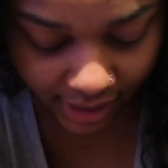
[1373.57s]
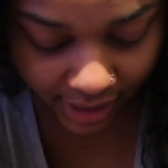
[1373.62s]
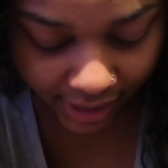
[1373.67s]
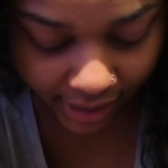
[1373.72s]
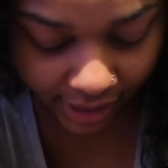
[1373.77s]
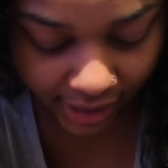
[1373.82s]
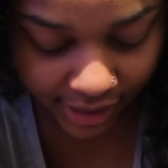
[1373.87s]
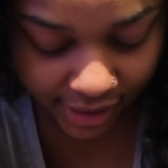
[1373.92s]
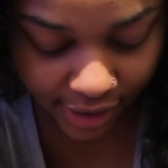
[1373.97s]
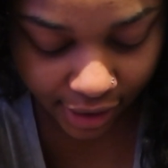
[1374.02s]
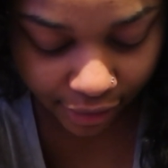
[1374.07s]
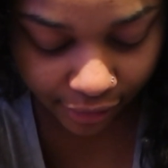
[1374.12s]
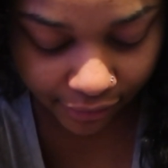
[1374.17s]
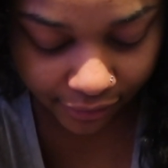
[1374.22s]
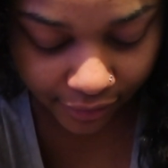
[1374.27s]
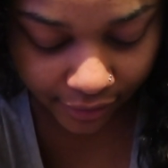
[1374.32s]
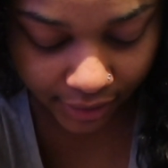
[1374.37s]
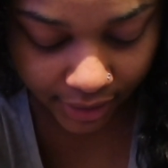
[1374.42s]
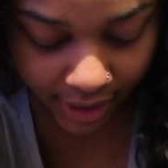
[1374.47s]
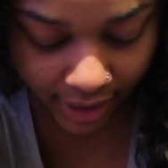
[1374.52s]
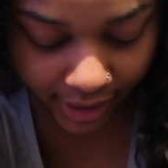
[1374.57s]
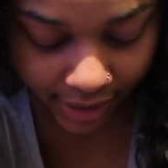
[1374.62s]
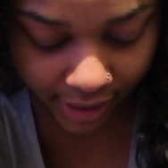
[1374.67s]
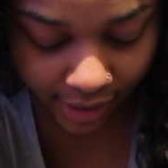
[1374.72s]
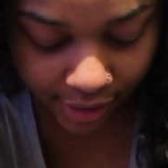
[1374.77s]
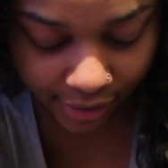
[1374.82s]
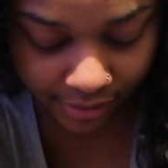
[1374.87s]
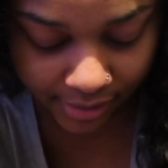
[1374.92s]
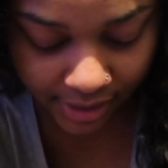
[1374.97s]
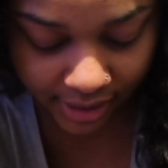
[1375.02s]
Like it don't feel like,
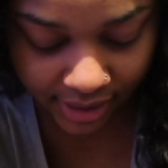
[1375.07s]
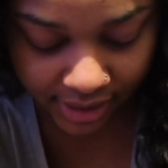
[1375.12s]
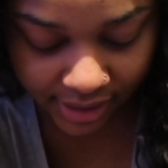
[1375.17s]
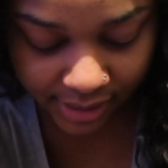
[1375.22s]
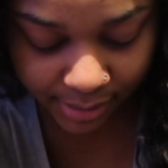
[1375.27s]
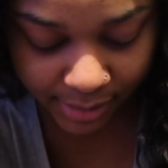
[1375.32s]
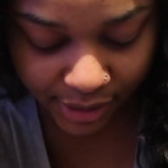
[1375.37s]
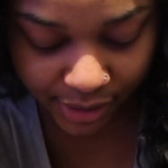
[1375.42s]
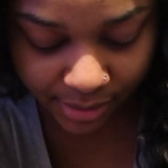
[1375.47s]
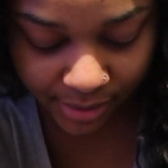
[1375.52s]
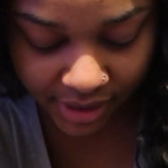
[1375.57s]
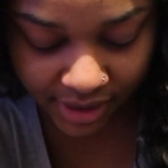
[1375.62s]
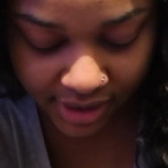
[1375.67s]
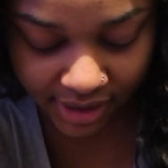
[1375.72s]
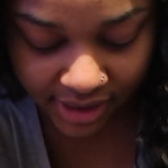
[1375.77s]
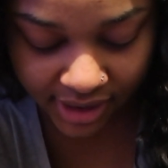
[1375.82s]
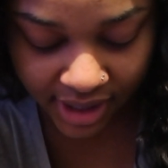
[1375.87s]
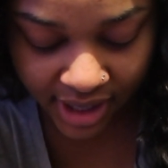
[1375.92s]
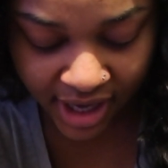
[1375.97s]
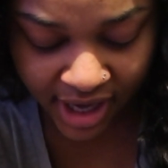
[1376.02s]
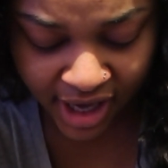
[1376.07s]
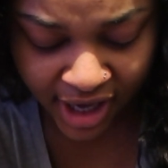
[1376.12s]
oh yeah, this bitch was just